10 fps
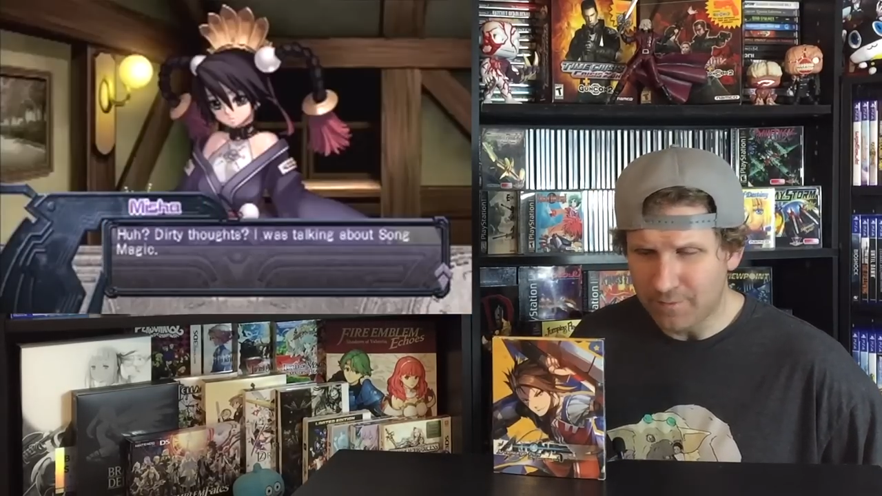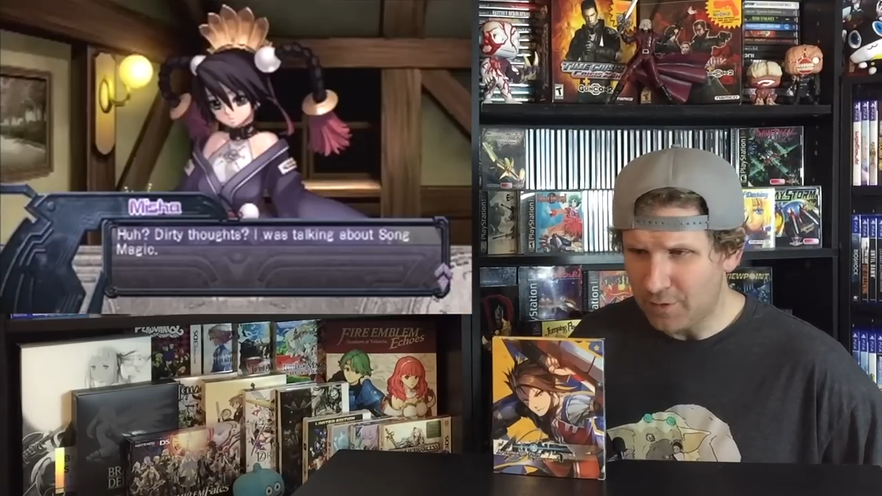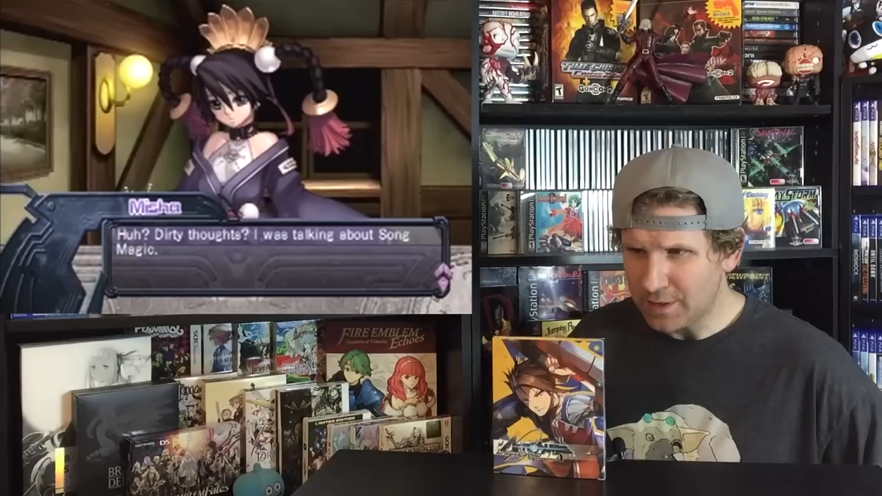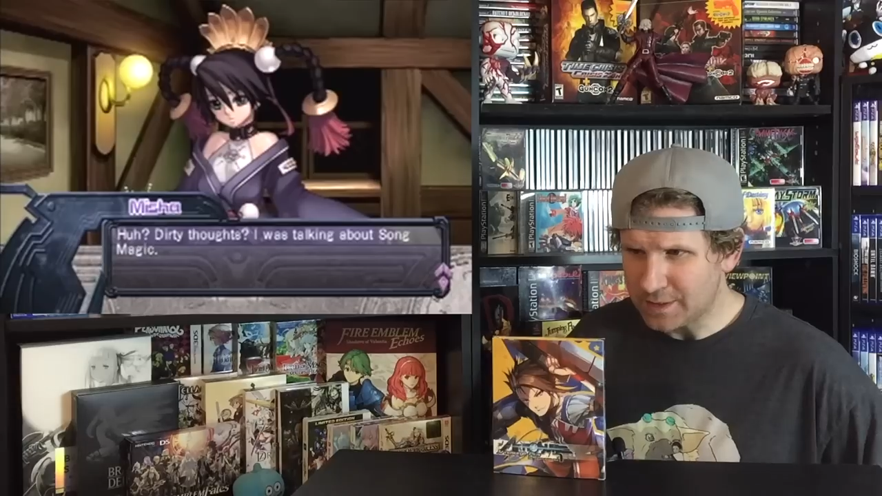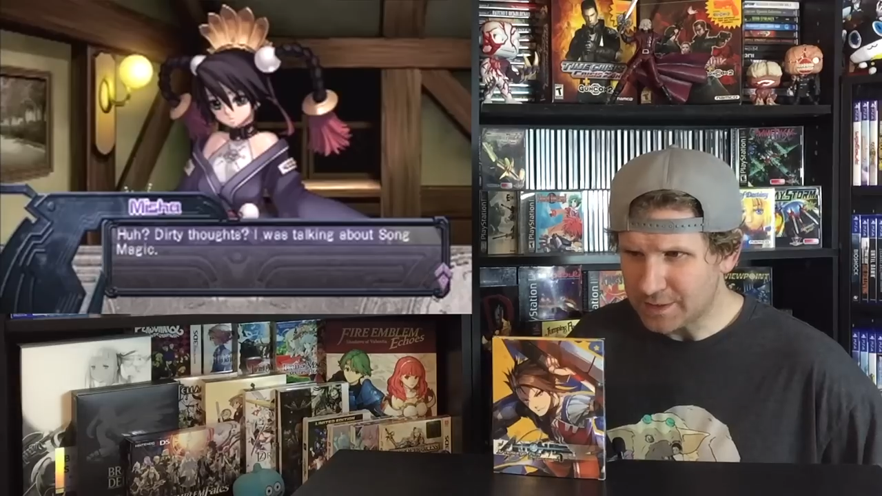
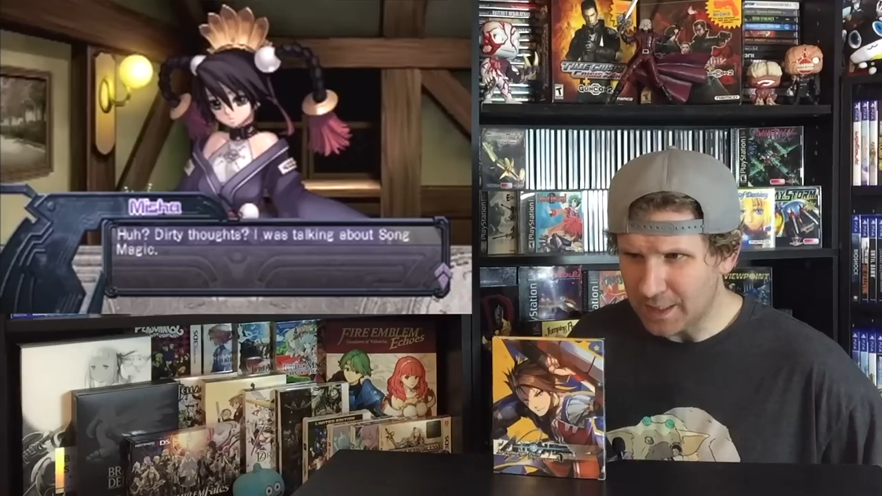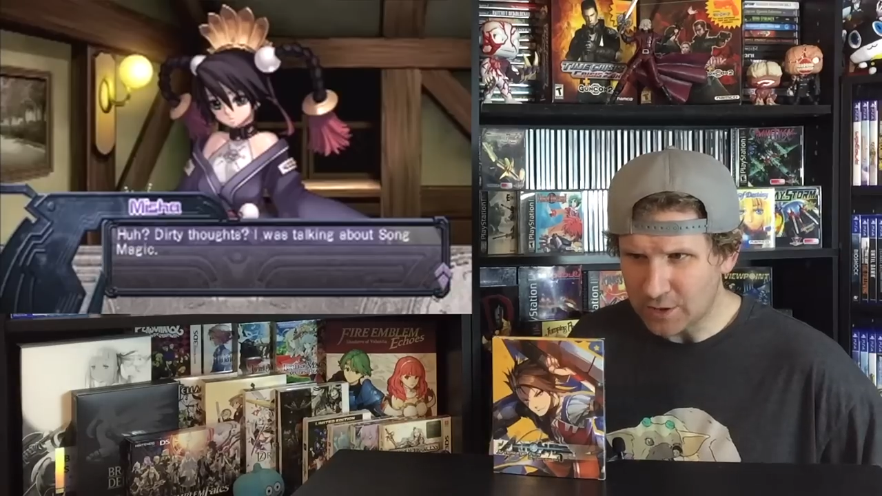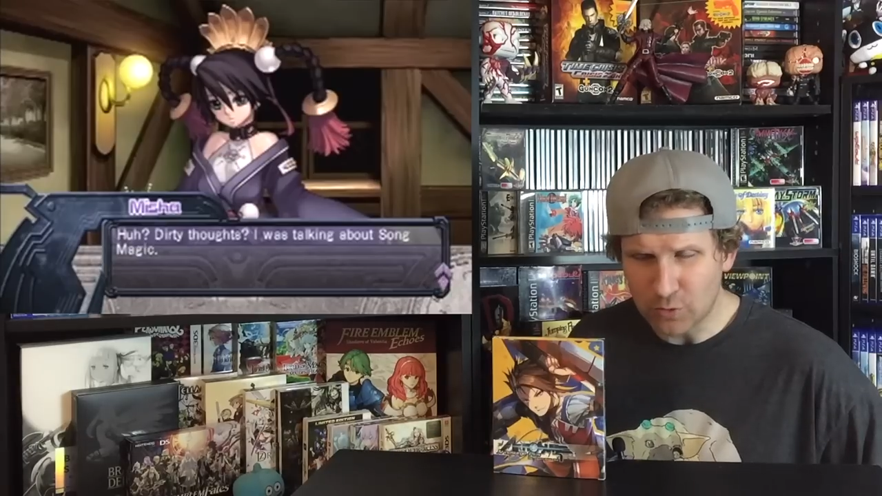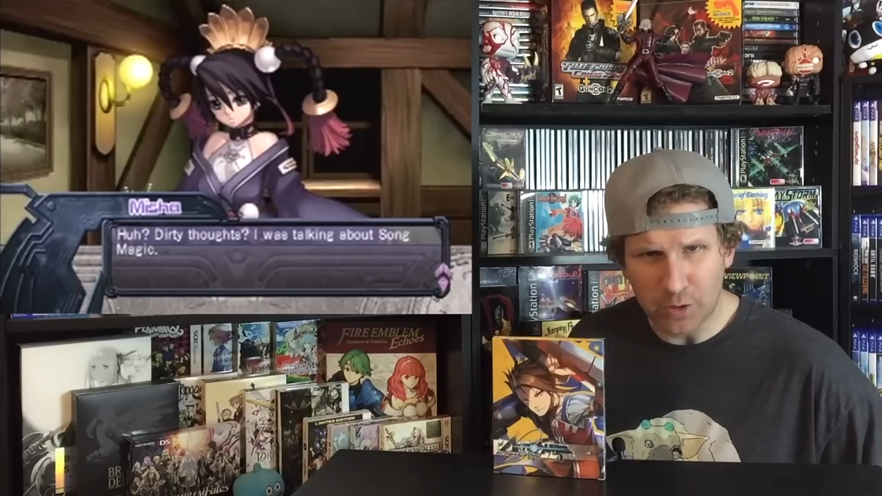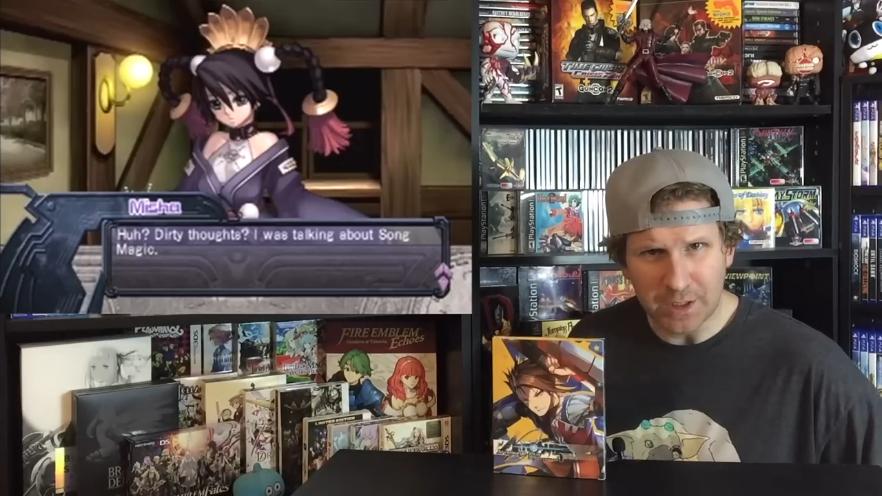very
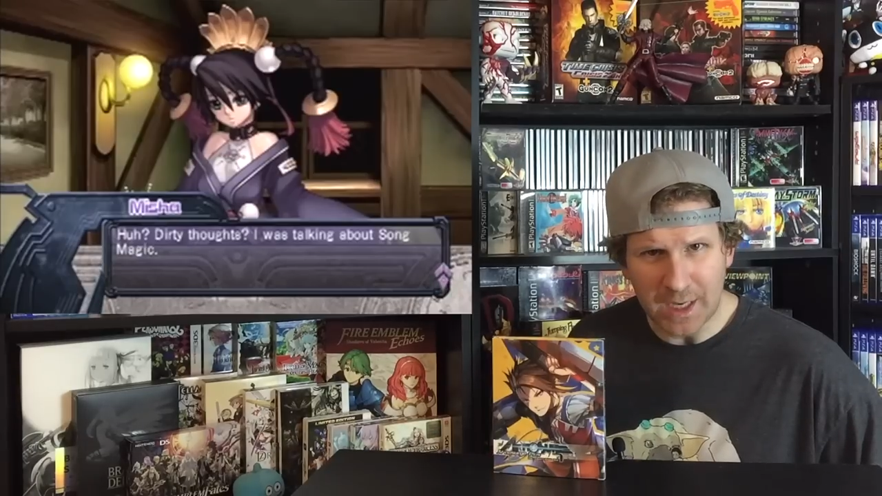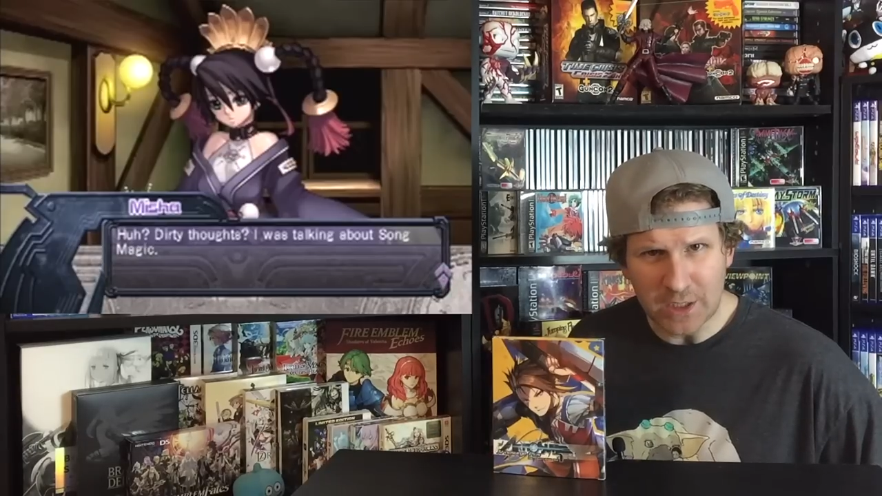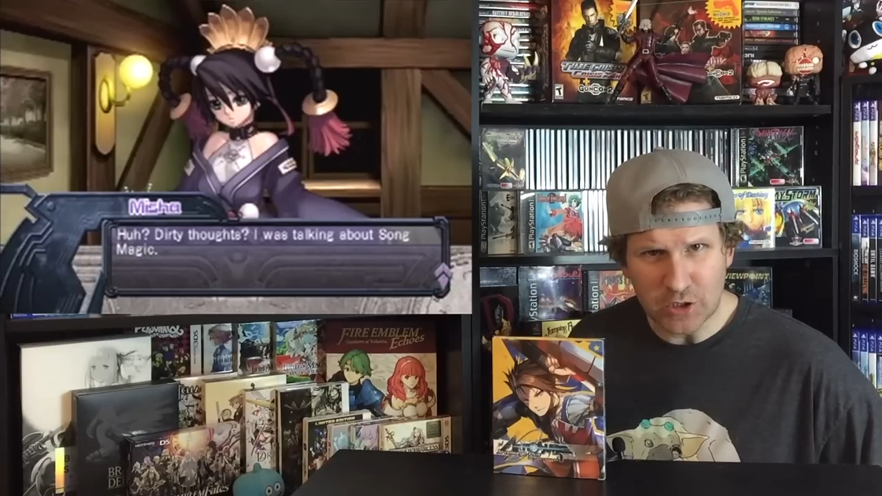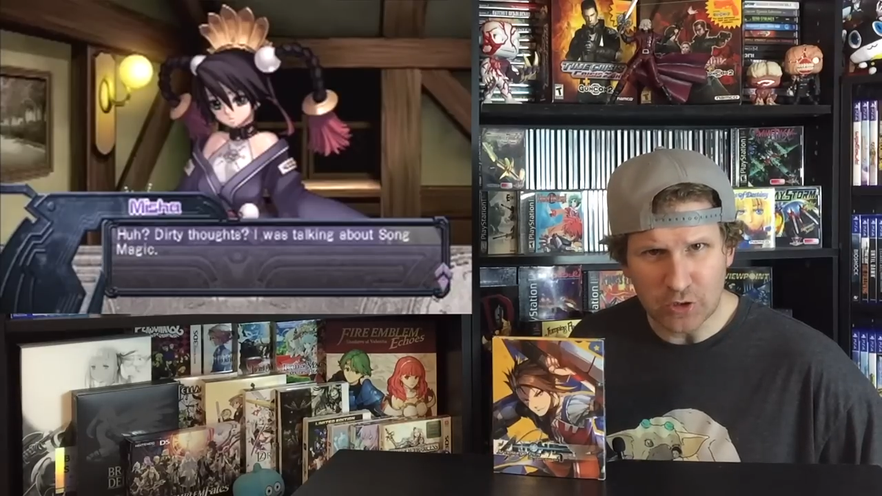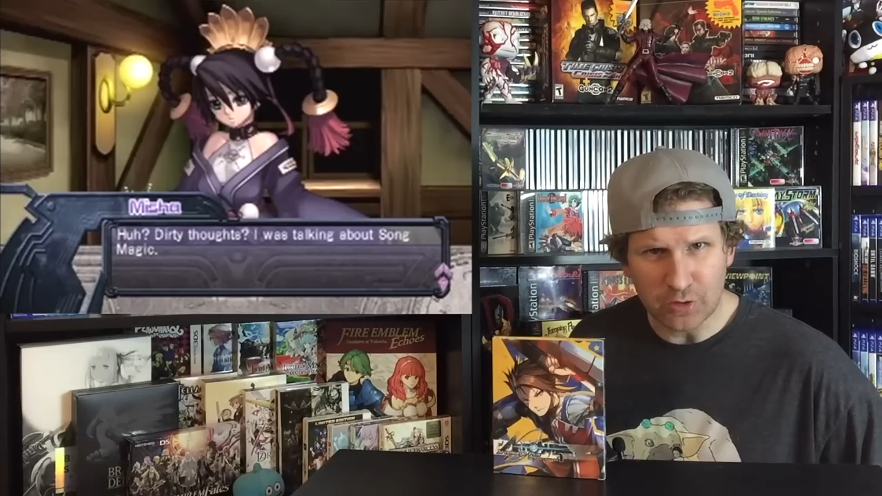sexual in
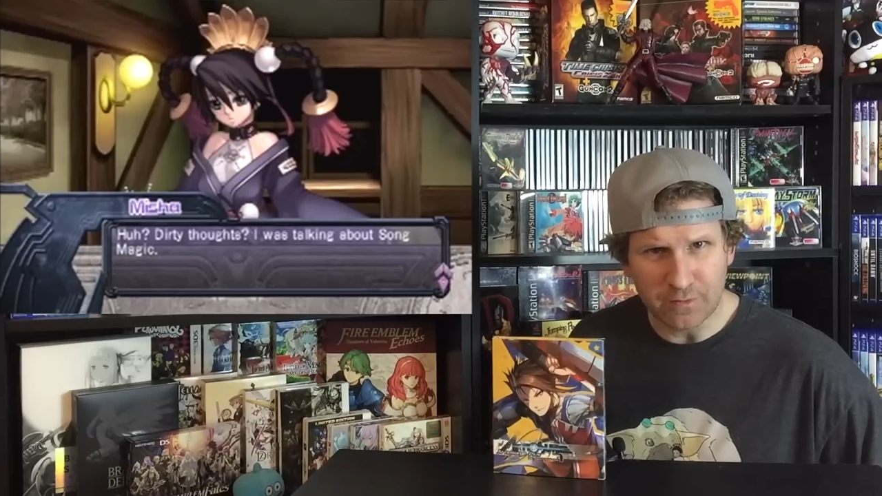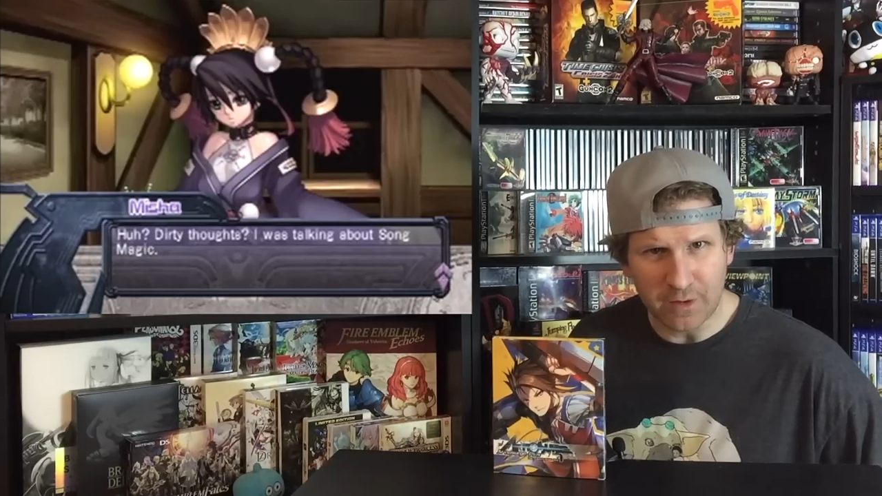nature,